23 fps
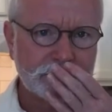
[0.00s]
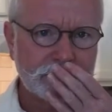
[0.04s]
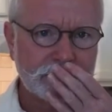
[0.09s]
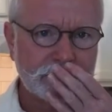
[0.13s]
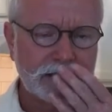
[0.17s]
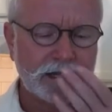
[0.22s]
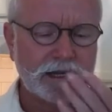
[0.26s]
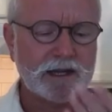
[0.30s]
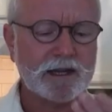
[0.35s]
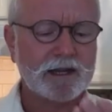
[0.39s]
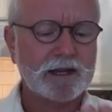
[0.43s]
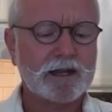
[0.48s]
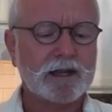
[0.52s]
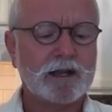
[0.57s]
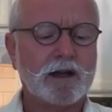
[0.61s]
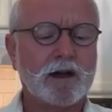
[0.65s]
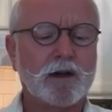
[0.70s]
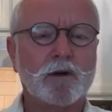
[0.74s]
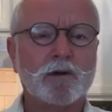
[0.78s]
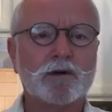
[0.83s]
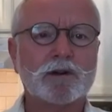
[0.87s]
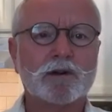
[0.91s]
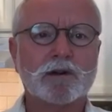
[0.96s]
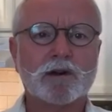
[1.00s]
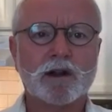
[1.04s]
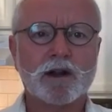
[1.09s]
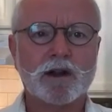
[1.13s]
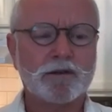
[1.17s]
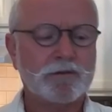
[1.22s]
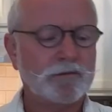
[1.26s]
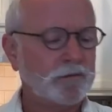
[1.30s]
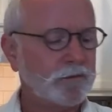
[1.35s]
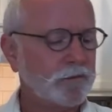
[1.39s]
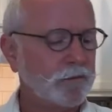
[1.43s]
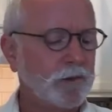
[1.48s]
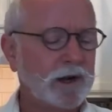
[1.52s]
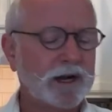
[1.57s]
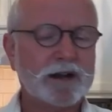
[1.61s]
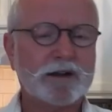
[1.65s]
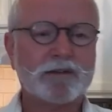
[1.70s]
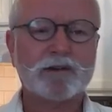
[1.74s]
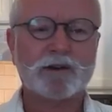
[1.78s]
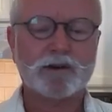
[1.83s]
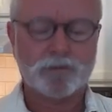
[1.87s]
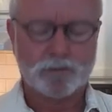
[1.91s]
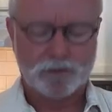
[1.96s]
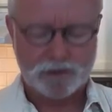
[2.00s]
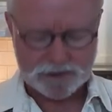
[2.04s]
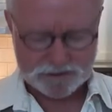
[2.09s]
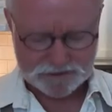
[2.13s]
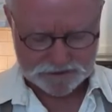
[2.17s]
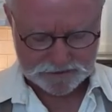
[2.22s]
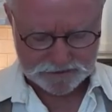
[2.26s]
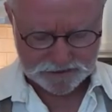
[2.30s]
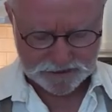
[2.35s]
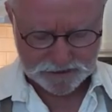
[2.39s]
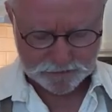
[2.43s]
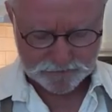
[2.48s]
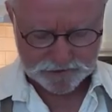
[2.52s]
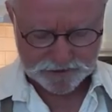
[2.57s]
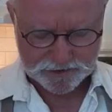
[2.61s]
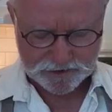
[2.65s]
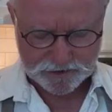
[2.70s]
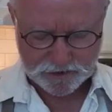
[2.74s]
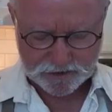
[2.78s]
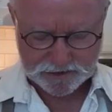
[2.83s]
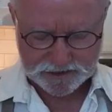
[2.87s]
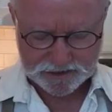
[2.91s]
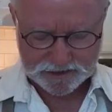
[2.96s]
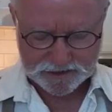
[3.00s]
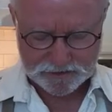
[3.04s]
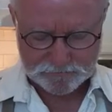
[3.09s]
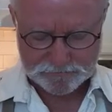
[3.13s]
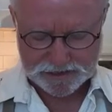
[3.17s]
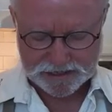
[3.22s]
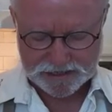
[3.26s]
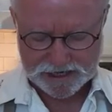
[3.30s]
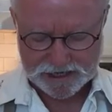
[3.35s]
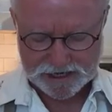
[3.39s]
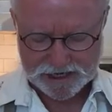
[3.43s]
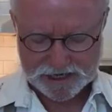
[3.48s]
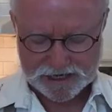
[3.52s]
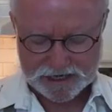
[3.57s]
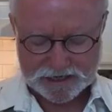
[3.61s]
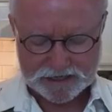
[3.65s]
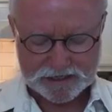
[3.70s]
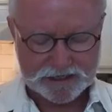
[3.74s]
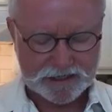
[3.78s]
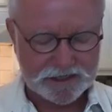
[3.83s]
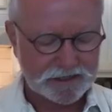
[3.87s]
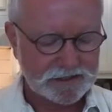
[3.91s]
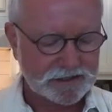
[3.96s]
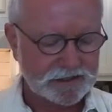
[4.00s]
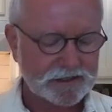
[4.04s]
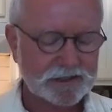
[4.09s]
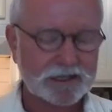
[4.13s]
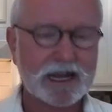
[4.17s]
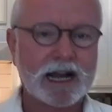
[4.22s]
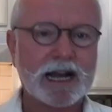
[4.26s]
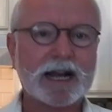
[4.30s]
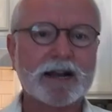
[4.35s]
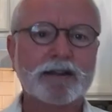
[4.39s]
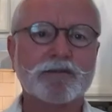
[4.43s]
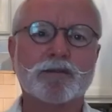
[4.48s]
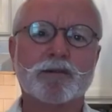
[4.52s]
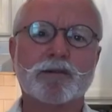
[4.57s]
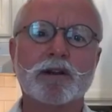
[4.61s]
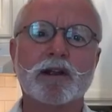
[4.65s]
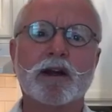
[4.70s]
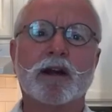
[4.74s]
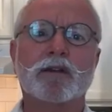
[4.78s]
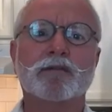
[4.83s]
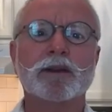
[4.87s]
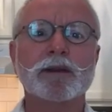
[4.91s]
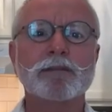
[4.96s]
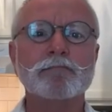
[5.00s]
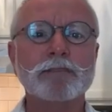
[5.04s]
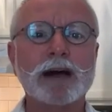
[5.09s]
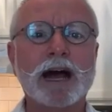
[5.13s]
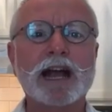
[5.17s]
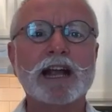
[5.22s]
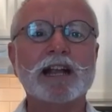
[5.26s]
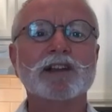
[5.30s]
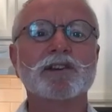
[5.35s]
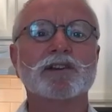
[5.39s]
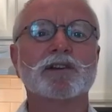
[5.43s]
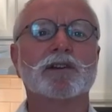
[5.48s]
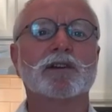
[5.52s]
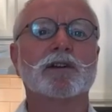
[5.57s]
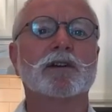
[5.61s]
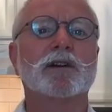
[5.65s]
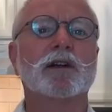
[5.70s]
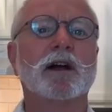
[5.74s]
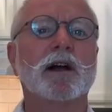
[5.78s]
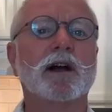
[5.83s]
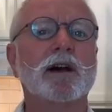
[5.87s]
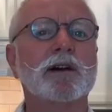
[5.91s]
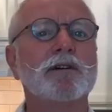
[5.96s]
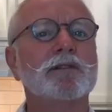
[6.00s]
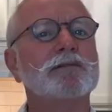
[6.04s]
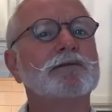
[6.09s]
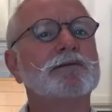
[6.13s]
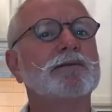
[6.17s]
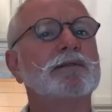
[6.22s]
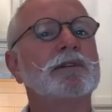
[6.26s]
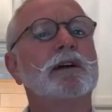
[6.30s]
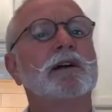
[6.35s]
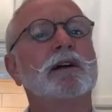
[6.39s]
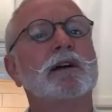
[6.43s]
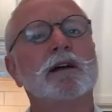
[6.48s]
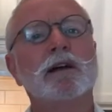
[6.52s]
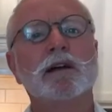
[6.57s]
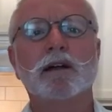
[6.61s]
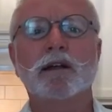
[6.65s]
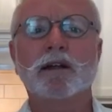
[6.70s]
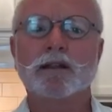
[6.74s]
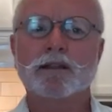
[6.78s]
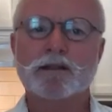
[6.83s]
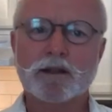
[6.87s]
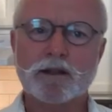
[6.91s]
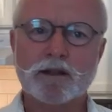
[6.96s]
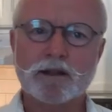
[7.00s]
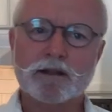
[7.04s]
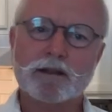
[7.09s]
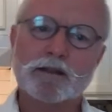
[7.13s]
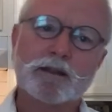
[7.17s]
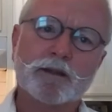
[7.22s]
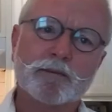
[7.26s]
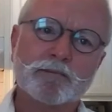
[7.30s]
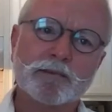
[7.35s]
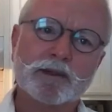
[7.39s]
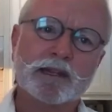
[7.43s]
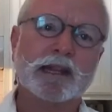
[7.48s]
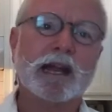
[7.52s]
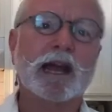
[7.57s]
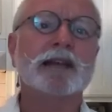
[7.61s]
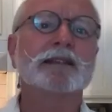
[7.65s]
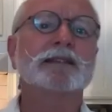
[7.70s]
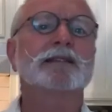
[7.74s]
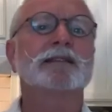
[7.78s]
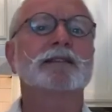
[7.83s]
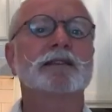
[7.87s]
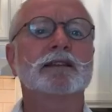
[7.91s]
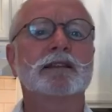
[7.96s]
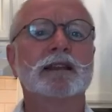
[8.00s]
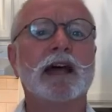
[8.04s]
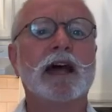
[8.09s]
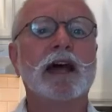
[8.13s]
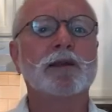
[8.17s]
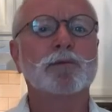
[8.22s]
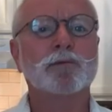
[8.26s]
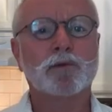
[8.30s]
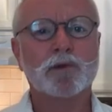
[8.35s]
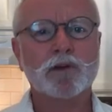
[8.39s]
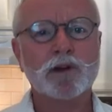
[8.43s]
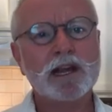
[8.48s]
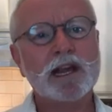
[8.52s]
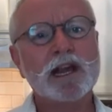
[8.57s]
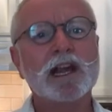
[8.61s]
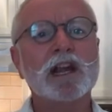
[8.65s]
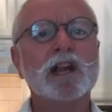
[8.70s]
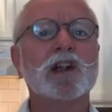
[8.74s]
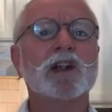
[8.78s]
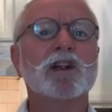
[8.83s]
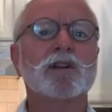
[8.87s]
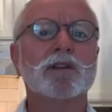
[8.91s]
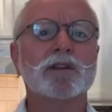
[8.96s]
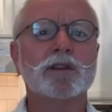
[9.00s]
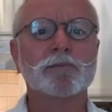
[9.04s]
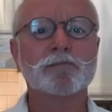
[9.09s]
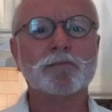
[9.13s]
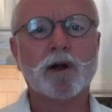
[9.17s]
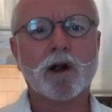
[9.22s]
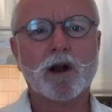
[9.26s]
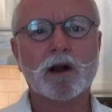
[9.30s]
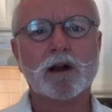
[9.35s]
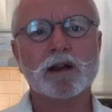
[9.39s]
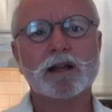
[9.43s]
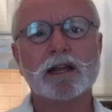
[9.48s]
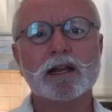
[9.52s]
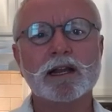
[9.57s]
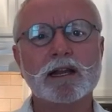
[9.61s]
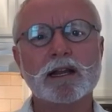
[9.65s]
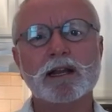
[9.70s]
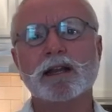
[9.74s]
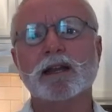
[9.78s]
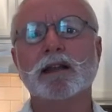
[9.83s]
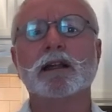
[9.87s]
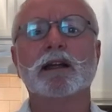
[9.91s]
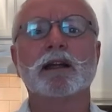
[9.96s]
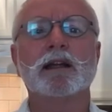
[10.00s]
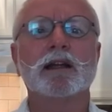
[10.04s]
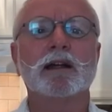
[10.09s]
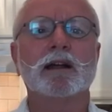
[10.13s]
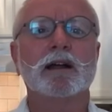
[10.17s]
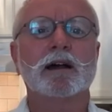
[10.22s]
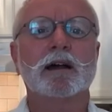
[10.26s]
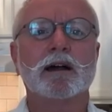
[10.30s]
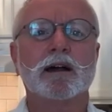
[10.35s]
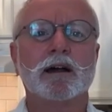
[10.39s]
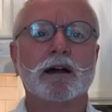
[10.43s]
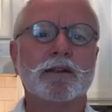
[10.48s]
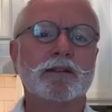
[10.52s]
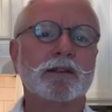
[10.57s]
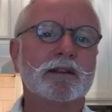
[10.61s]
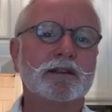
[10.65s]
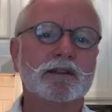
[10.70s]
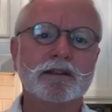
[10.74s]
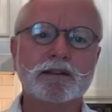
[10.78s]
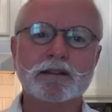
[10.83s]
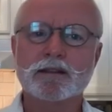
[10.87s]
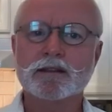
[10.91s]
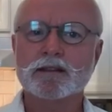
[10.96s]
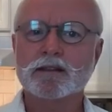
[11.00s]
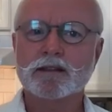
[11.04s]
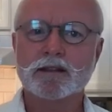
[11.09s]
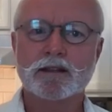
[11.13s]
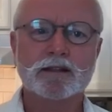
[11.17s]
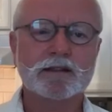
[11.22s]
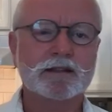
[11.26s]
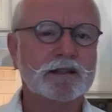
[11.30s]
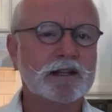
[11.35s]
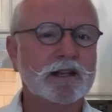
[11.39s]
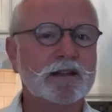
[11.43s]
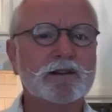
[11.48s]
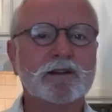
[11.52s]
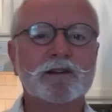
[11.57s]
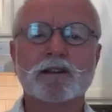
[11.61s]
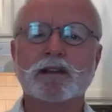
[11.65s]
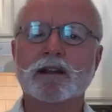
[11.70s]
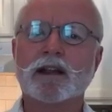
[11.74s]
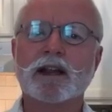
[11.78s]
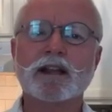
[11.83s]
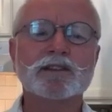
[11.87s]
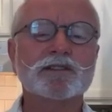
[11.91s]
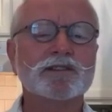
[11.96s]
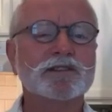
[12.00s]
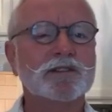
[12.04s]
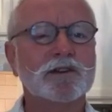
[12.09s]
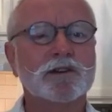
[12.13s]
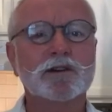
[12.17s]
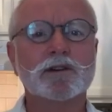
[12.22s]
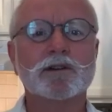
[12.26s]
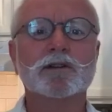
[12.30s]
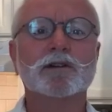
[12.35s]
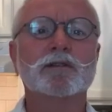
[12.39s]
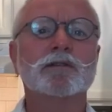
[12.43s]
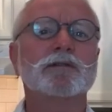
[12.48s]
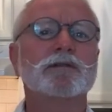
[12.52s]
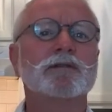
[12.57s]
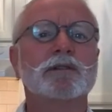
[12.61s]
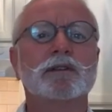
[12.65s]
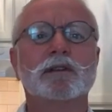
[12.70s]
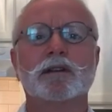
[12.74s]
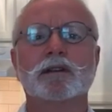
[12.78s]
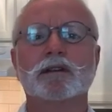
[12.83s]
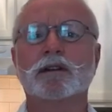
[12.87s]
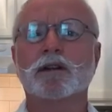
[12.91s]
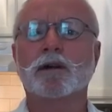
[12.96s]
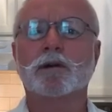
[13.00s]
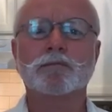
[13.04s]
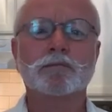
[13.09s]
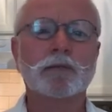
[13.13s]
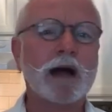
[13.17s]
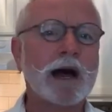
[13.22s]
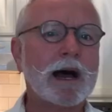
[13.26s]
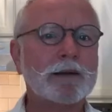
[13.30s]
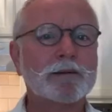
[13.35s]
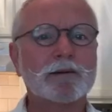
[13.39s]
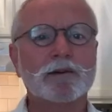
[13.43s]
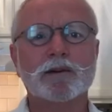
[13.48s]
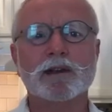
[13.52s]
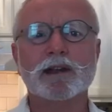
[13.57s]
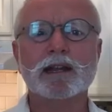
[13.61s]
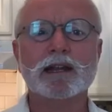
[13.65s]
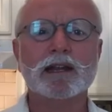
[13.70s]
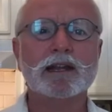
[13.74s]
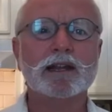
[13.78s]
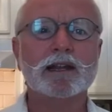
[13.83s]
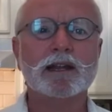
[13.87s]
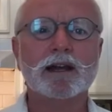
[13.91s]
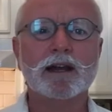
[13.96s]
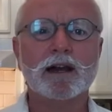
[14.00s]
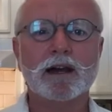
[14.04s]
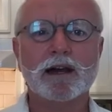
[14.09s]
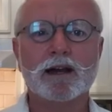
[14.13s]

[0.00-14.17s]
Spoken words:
the odor of whatever it was that I was cooking on my hand. It's kind of a reminder of the guests that were here, the party, the dinner that I served, the camaraderie,